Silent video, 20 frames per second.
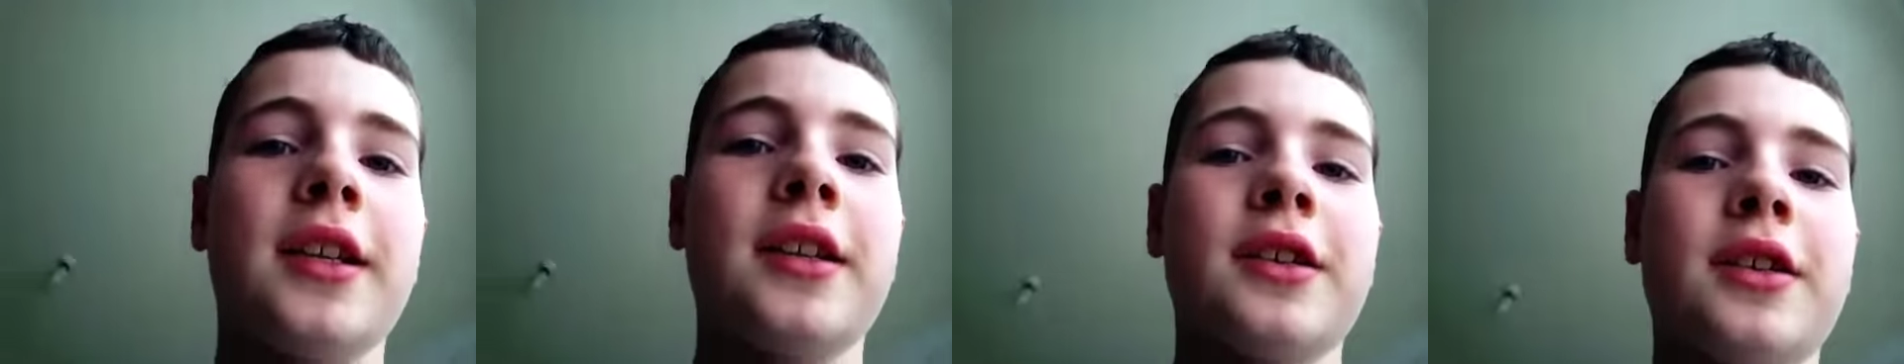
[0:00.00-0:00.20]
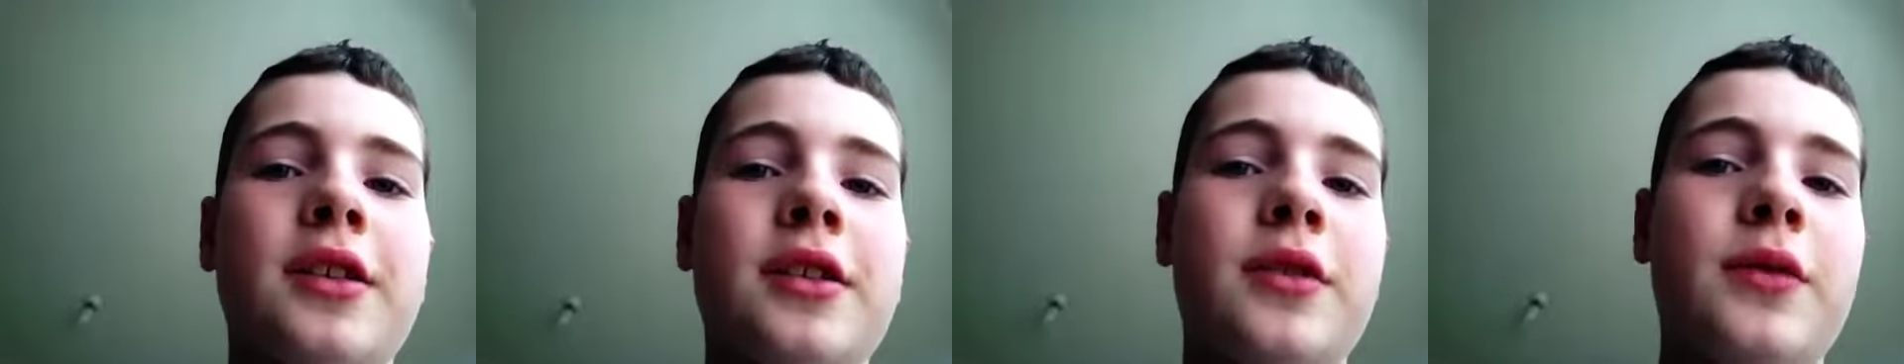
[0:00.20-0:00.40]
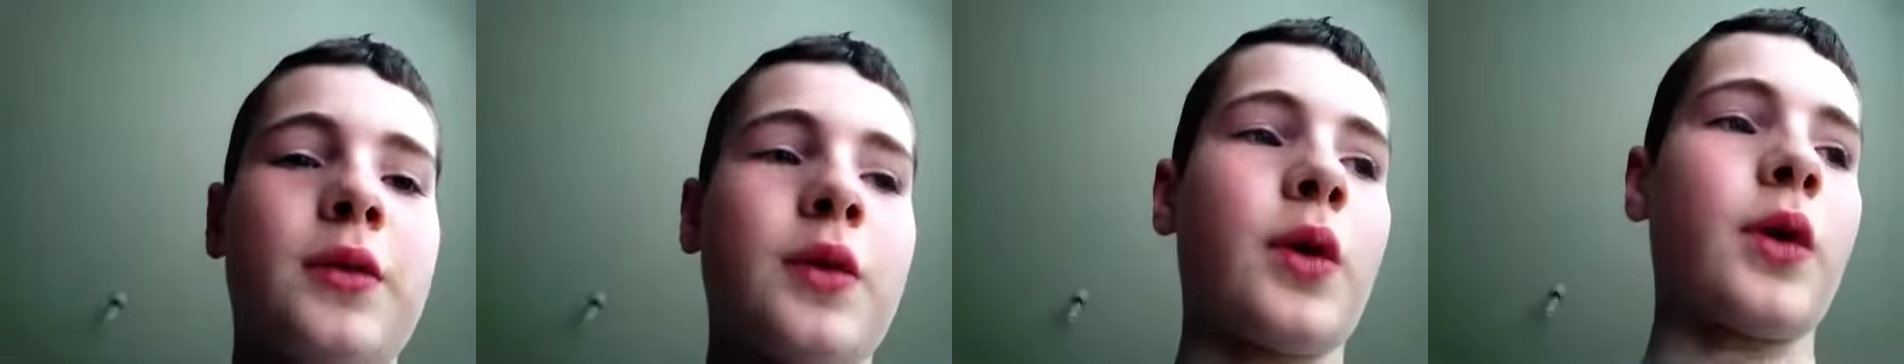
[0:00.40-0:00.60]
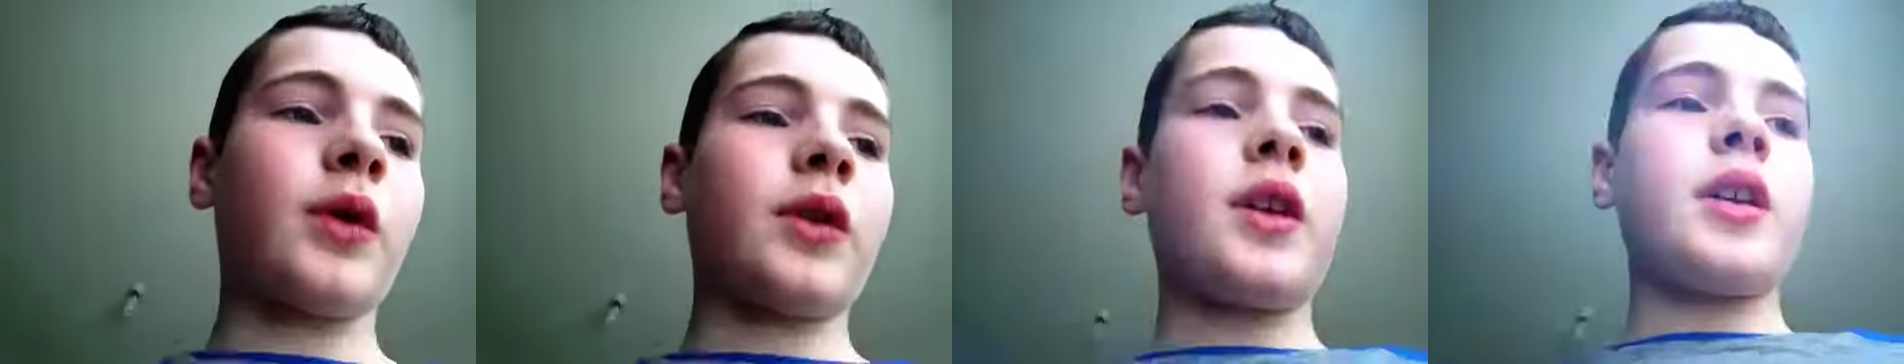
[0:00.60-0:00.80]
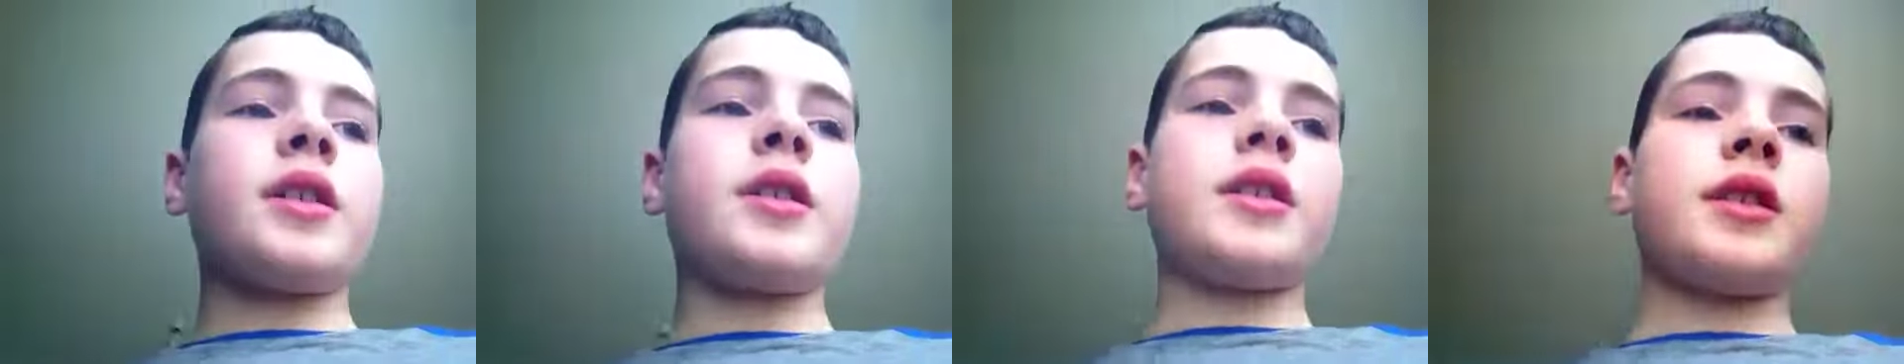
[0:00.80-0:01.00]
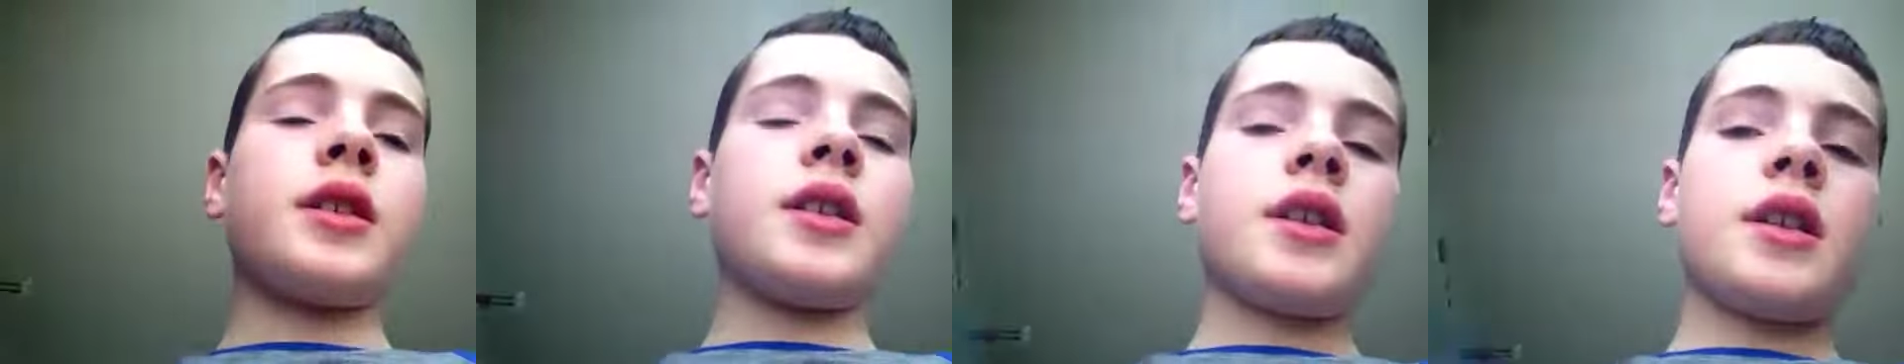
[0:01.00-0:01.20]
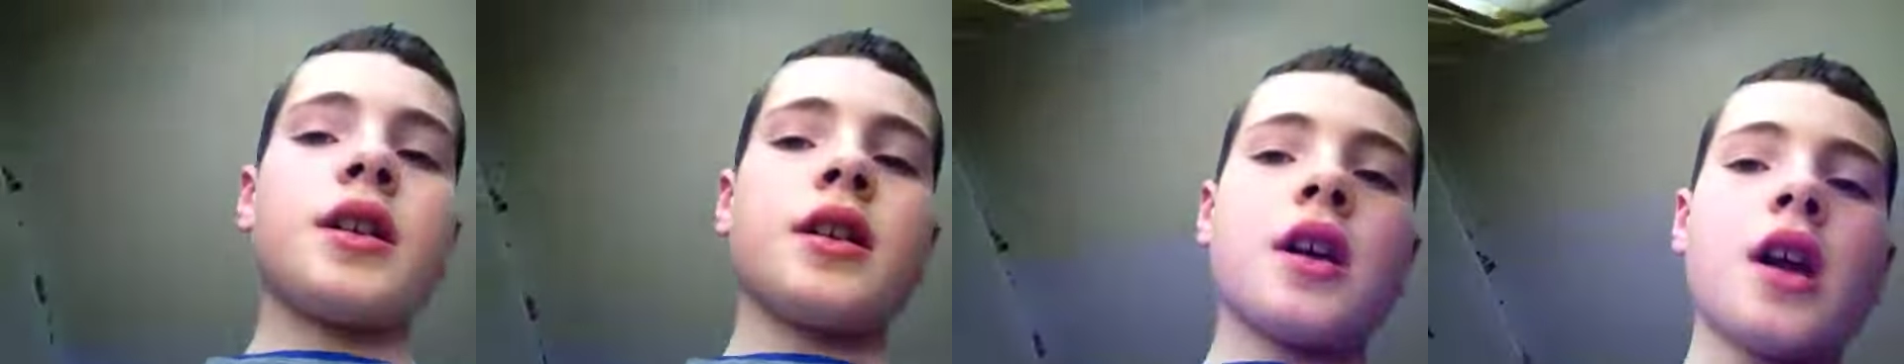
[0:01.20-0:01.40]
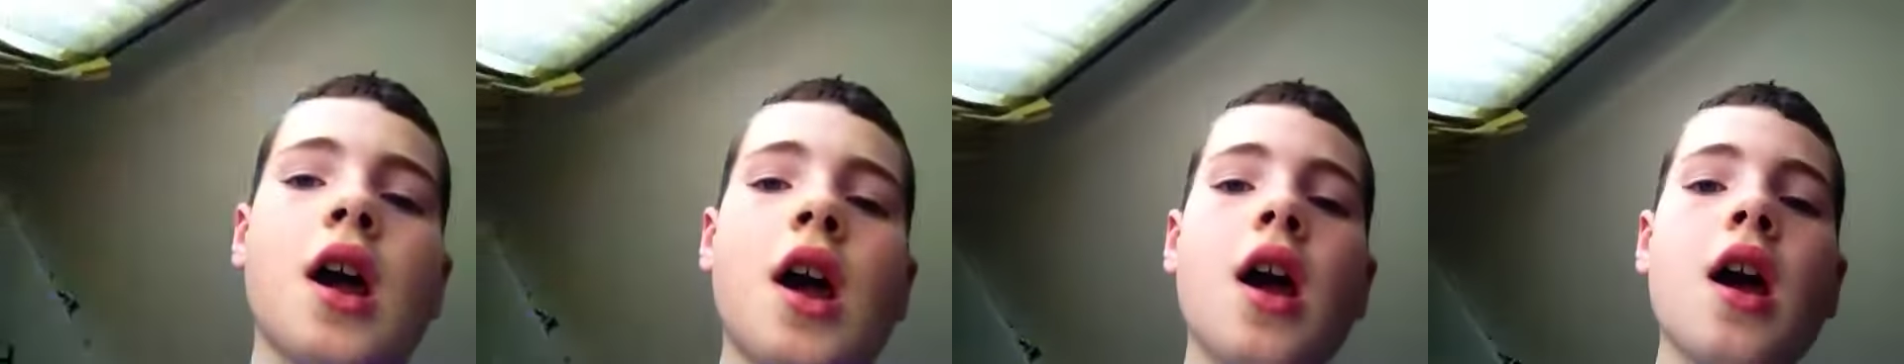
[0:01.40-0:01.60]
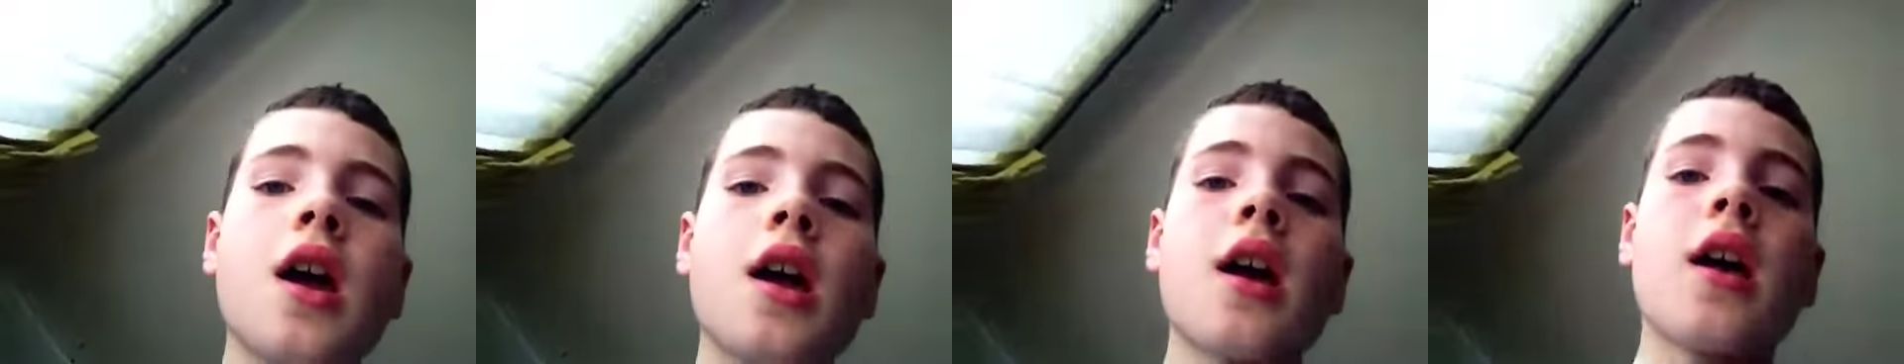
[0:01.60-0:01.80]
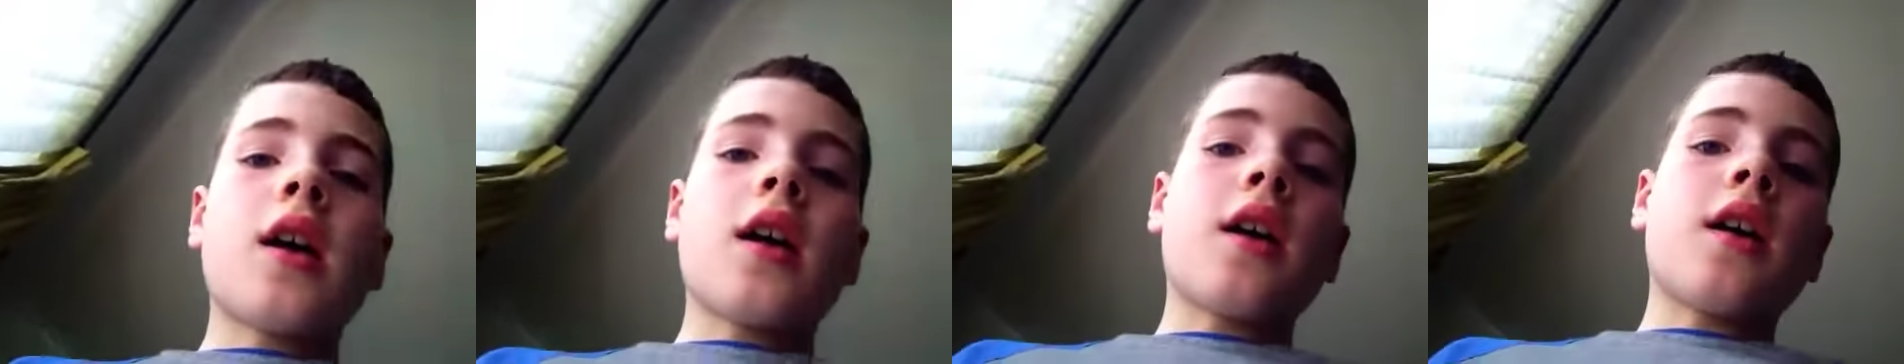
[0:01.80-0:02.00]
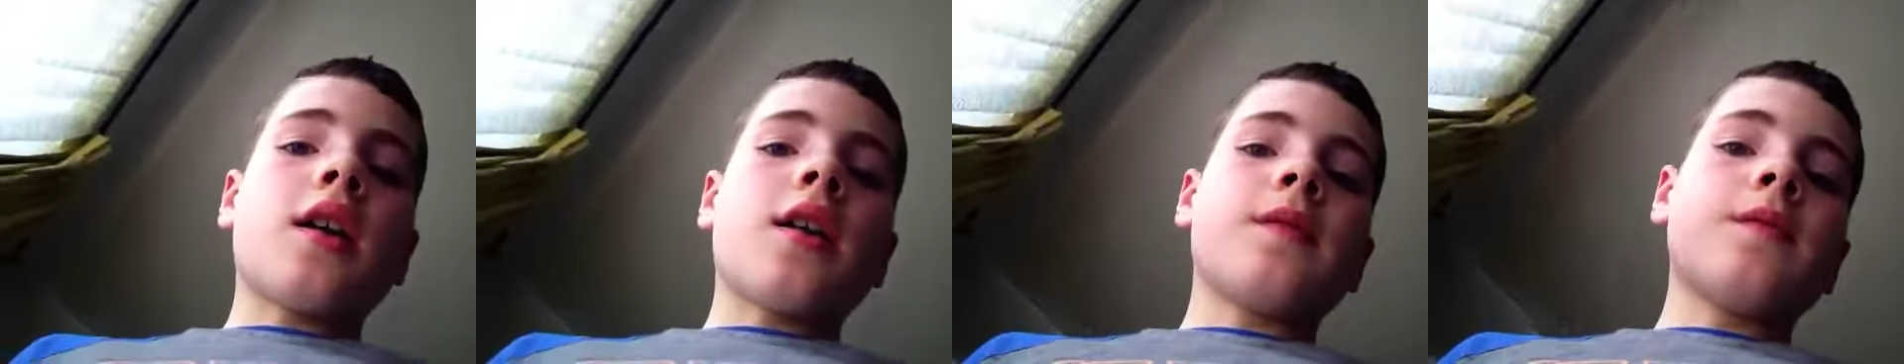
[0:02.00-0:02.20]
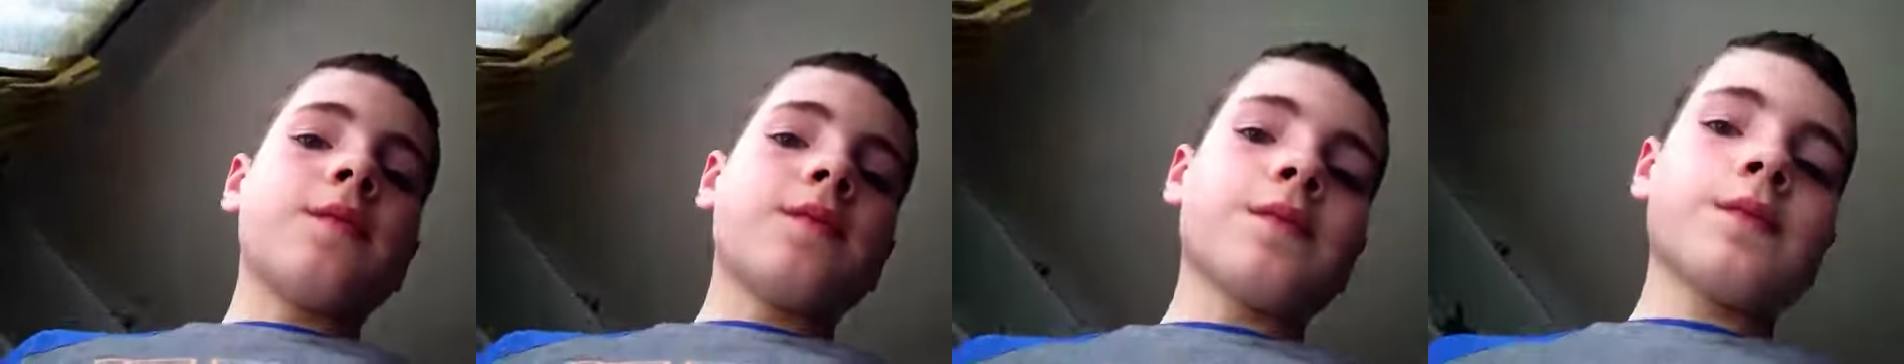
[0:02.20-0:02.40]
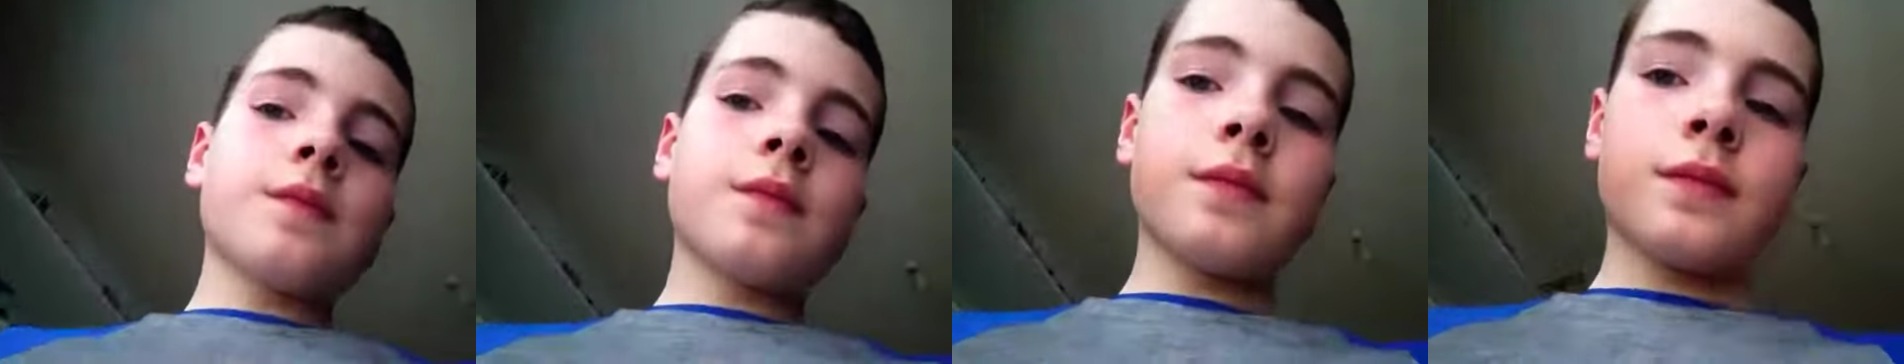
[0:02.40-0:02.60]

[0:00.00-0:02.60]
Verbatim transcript: news for us. Um,